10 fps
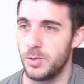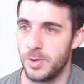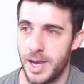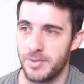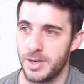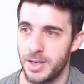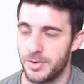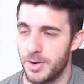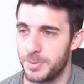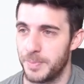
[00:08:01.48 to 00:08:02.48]
have an
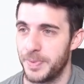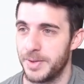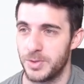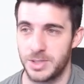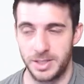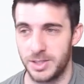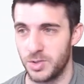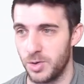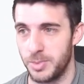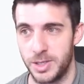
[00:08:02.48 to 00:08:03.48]
airdrop, because I think
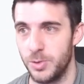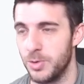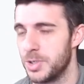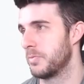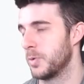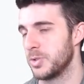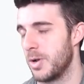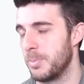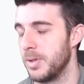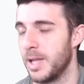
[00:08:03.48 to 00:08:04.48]
it's going to be huge. For
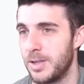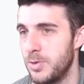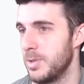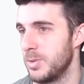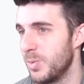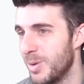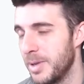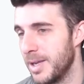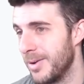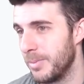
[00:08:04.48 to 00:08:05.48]
example, like
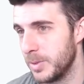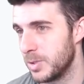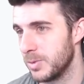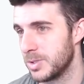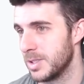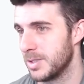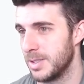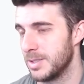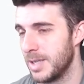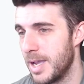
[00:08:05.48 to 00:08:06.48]
Uniswap airdrop, which was
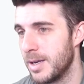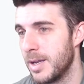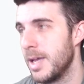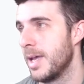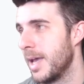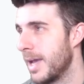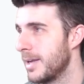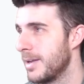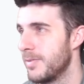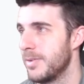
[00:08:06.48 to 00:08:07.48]
just insane.
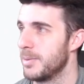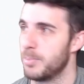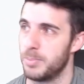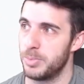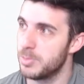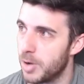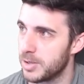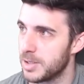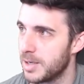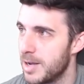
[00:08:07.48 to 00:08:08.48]
And if a bull
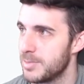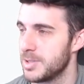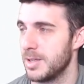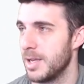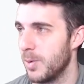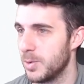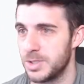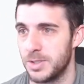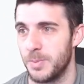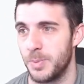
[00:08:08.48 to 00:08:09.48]
market comes and they
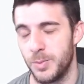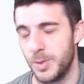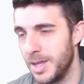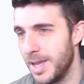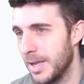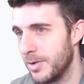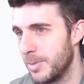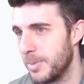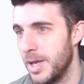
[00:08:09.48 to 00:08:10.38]
launch the airdrop,